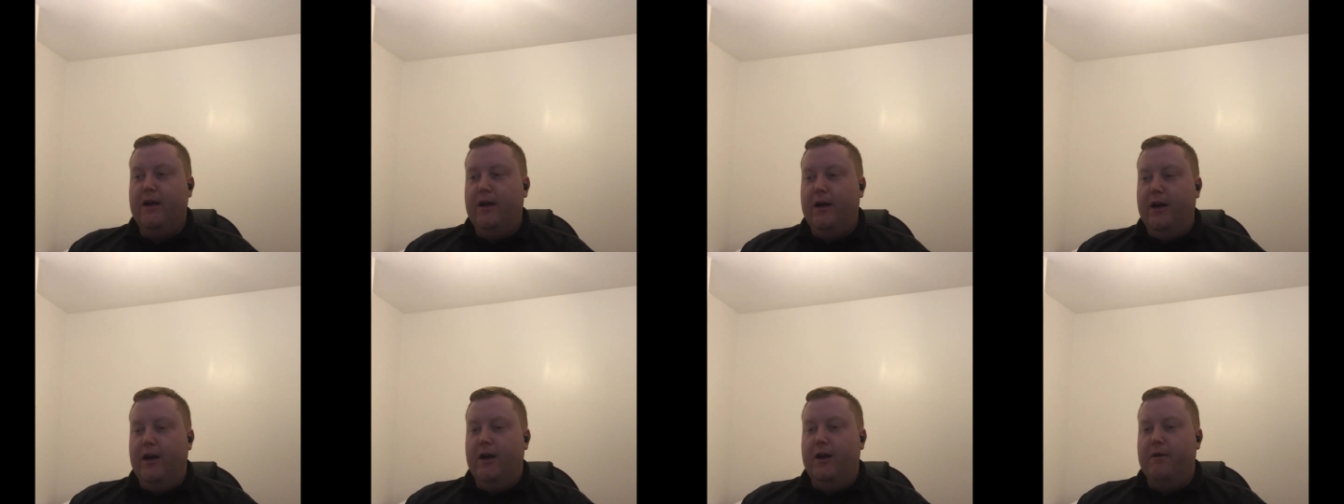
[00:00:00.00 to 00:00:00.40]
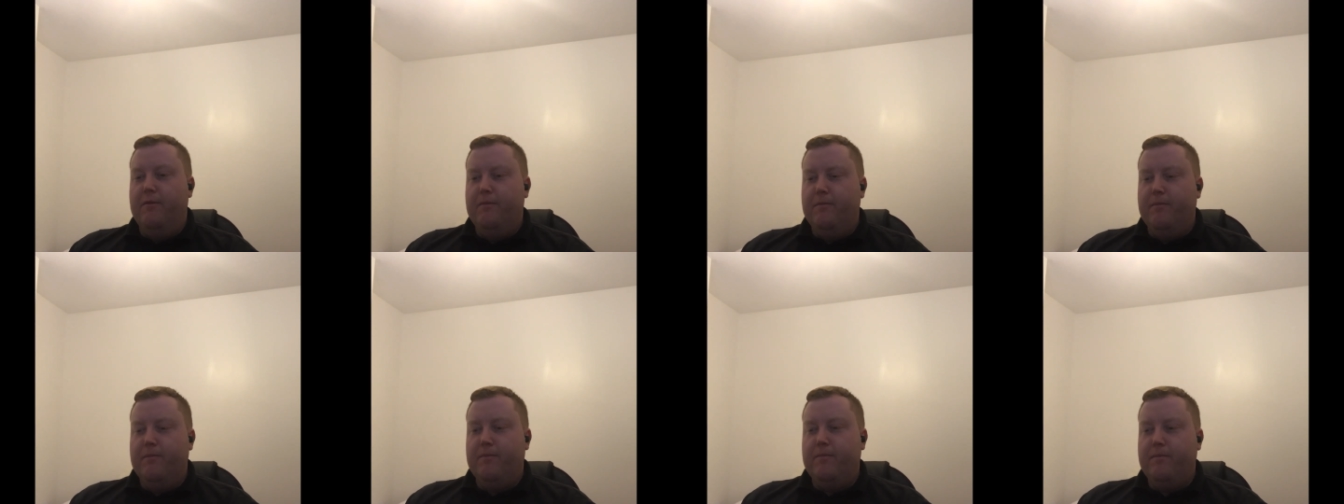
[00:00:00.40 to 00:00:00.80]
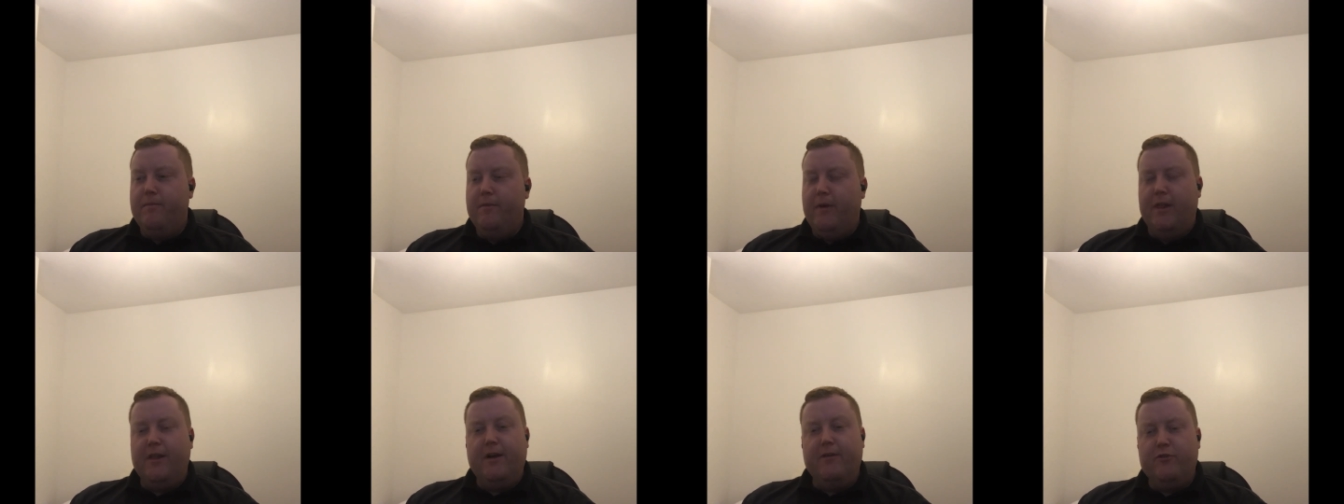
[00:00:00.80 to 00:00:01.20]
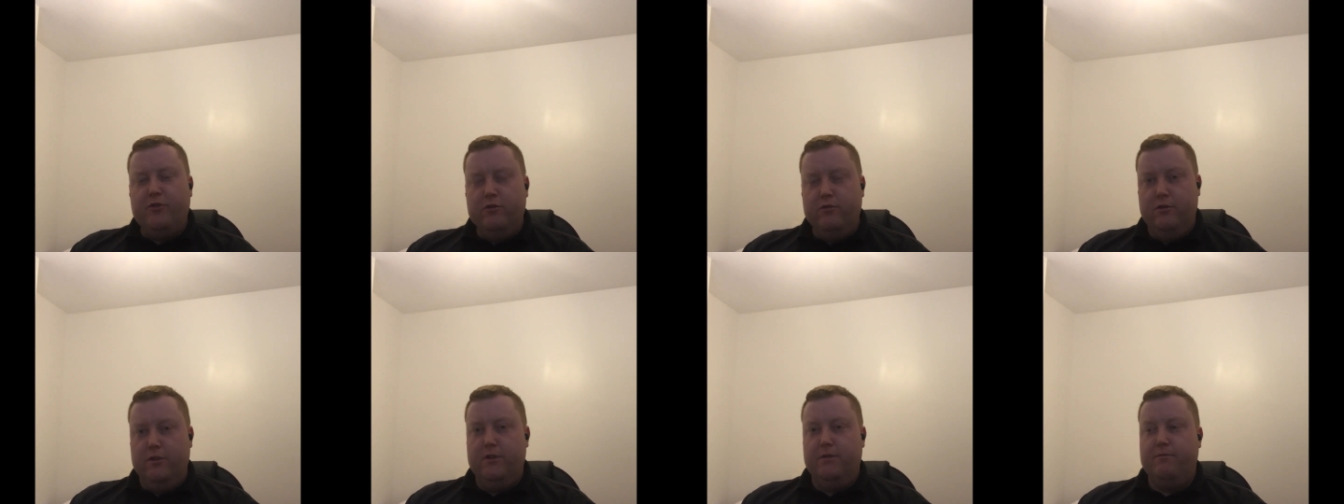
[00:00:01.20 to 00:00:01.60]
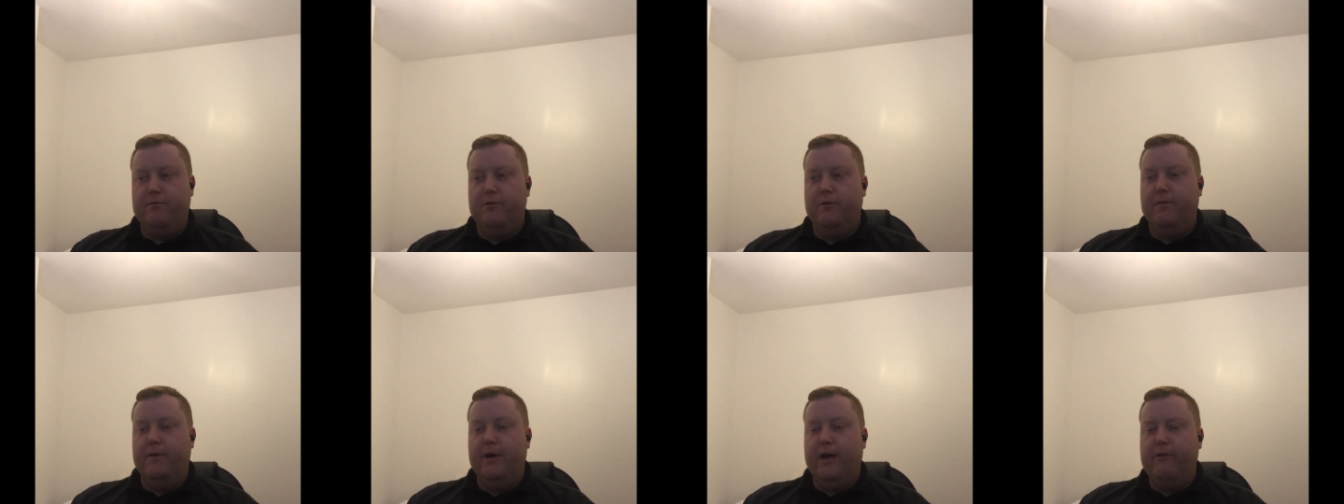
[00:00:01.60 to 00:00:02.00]
I think I've told you this
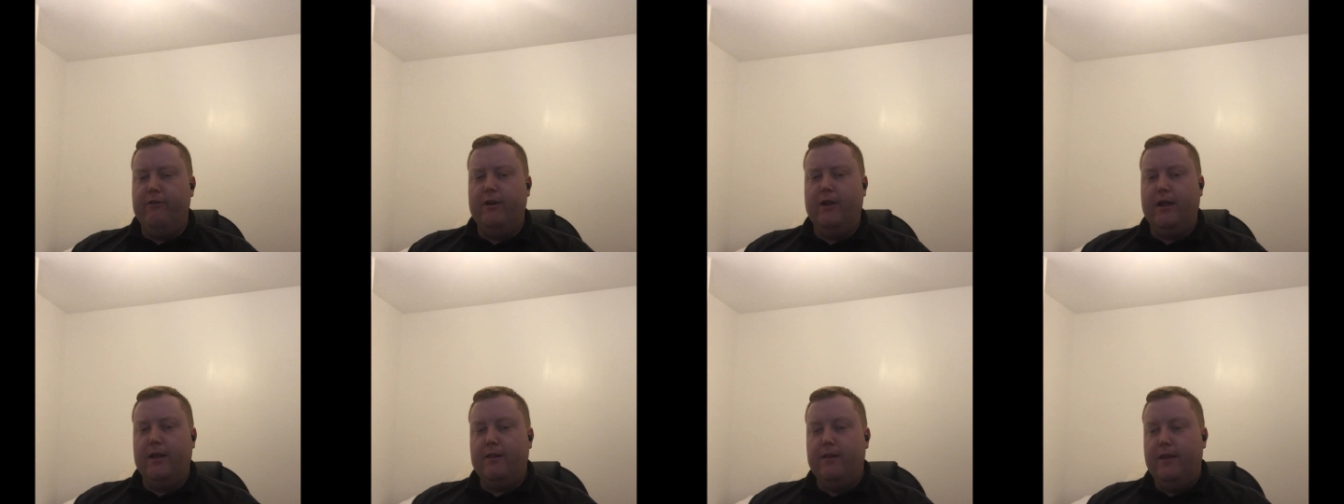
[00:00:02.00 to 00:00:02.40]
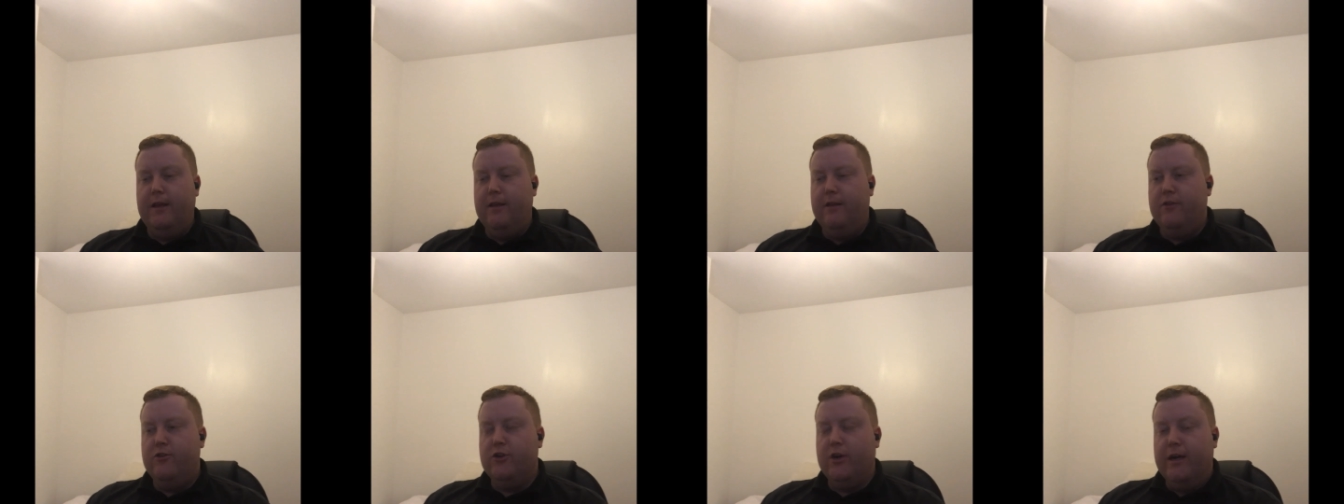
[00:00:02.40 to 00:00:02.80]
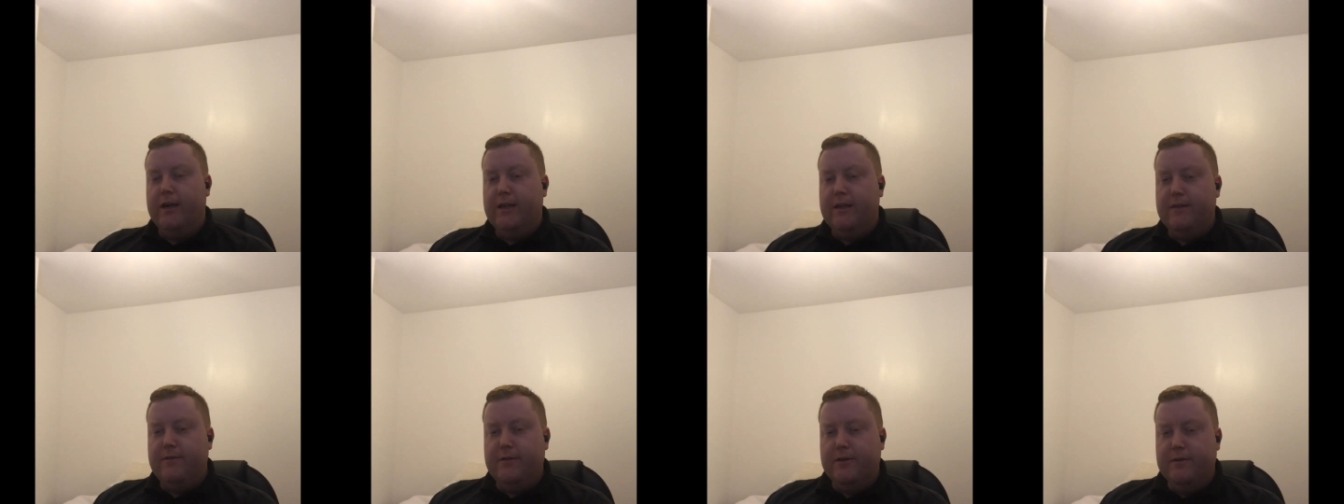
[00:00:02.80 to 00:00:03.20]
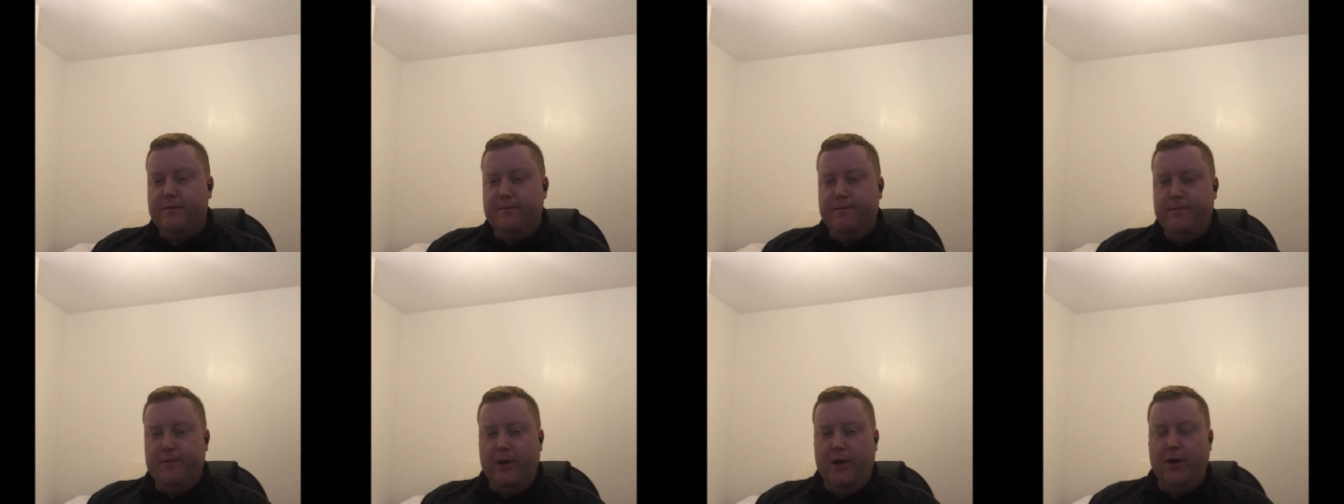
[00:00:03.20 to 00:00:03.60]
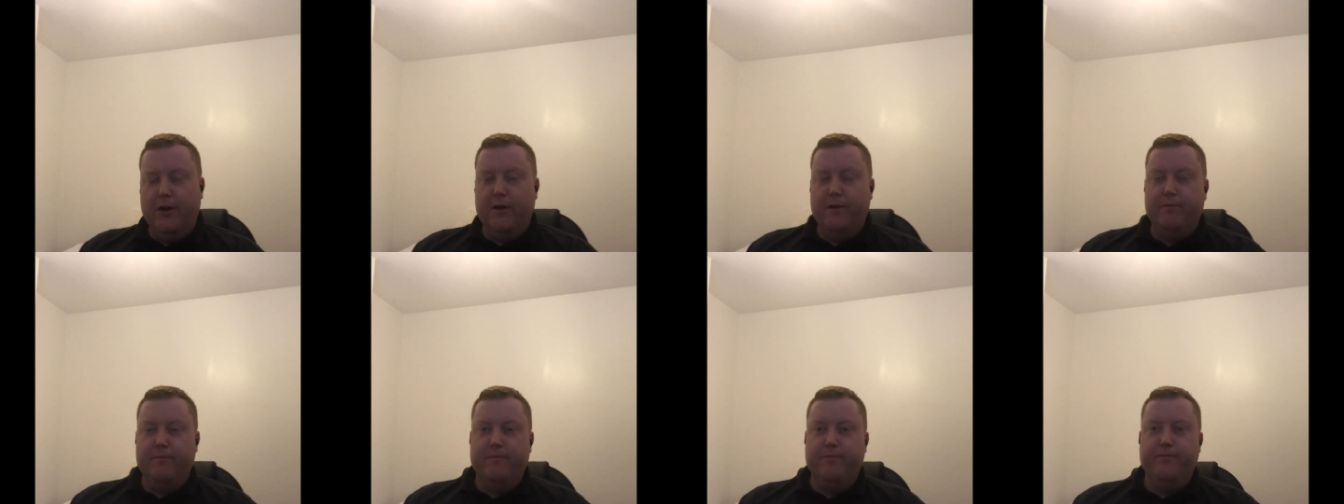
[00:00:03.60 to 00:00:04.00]
before, but I really like the Chinese film,
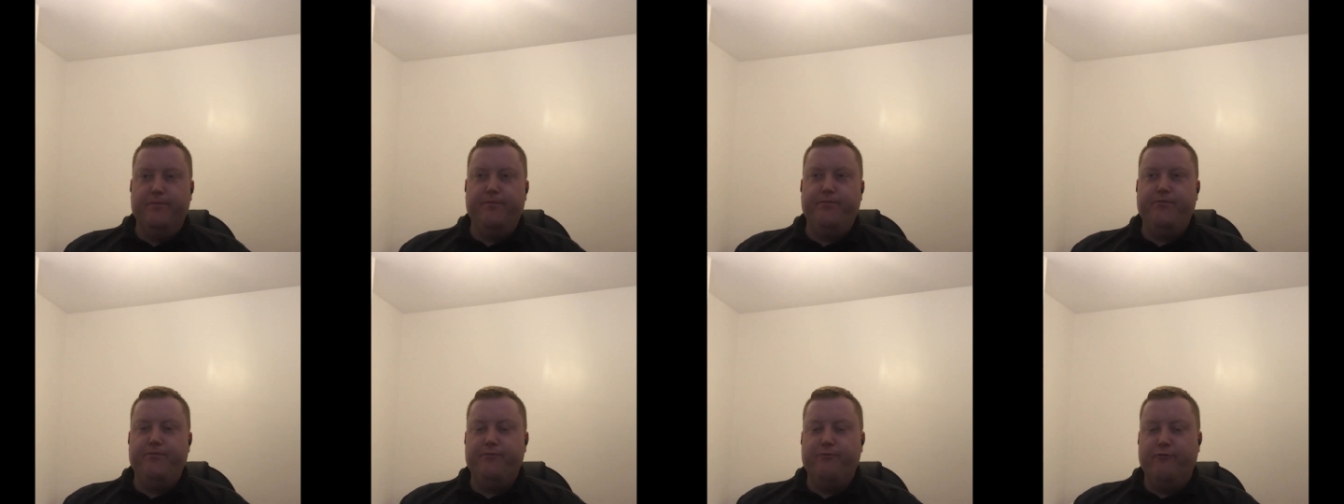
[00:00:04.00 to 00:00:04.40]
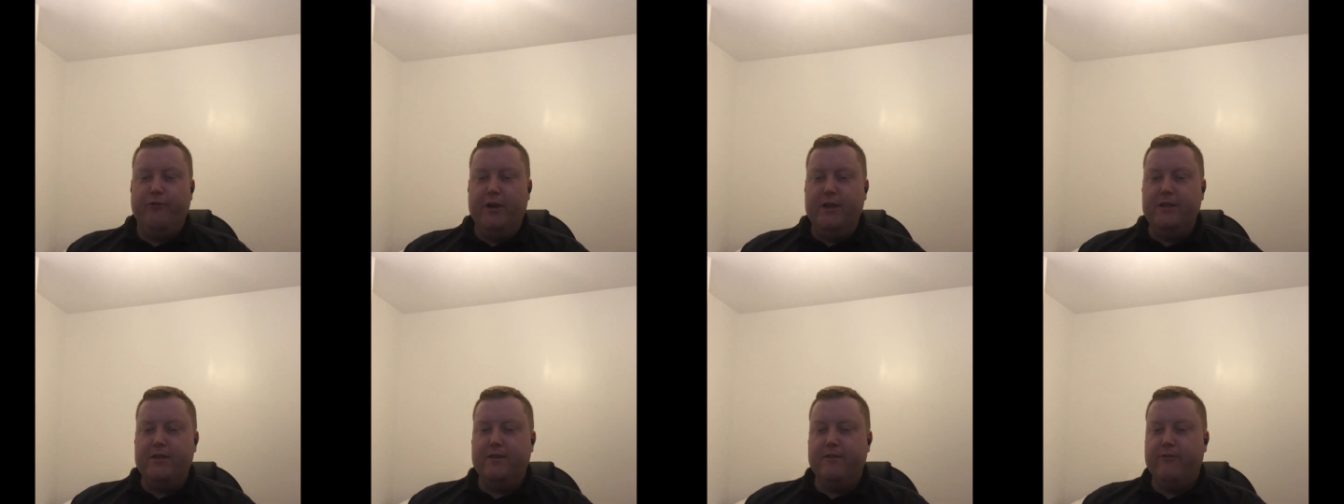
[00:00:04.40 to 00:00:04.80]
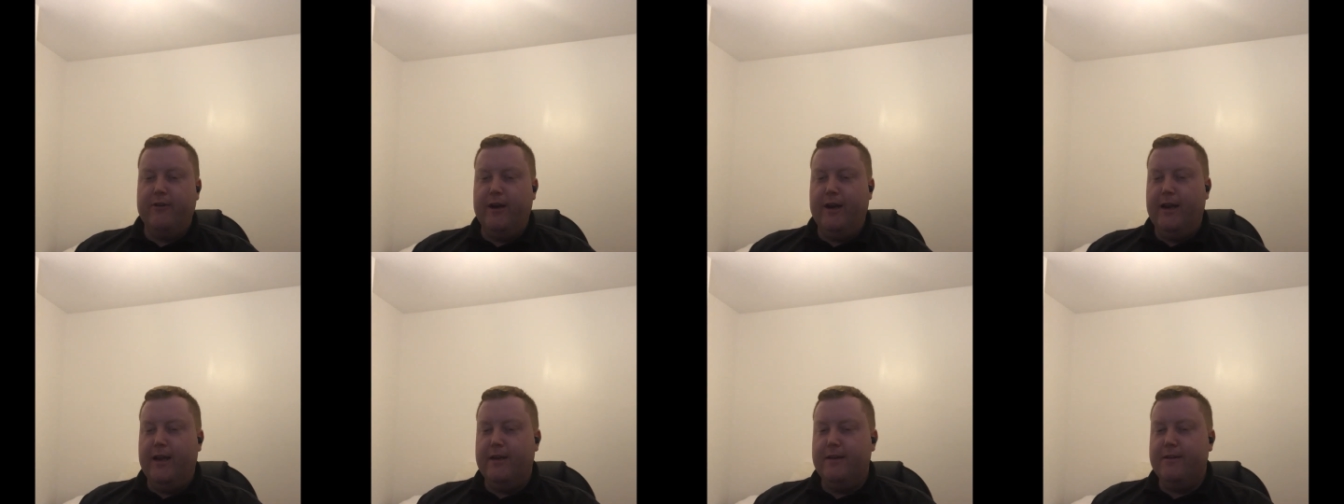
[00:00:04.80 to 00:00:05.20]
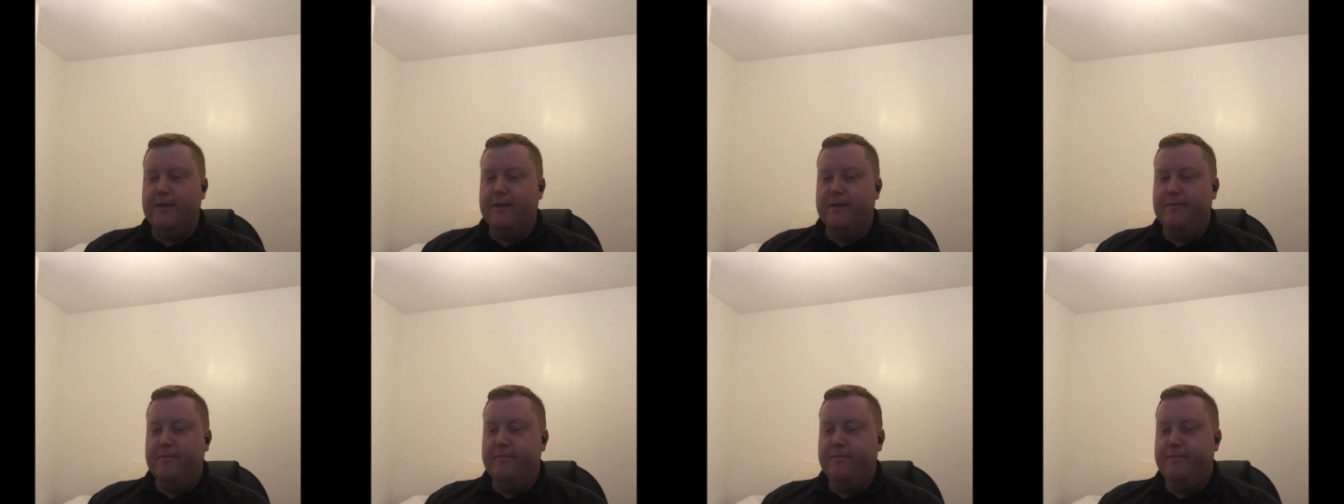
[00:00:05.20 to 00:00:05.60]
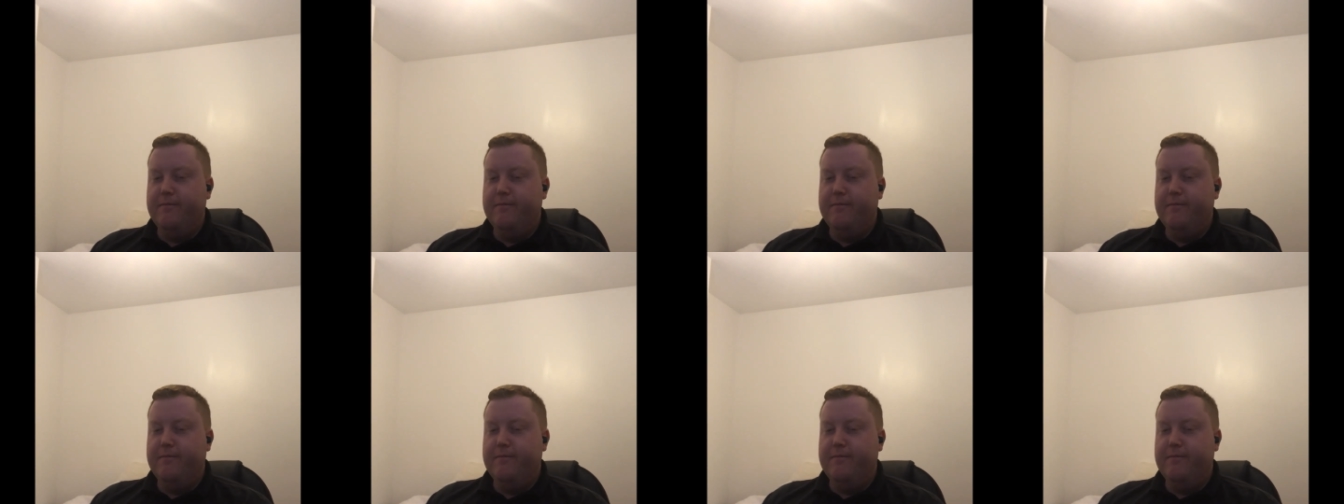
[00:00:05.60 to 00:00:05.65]
Raise the Red Lantern.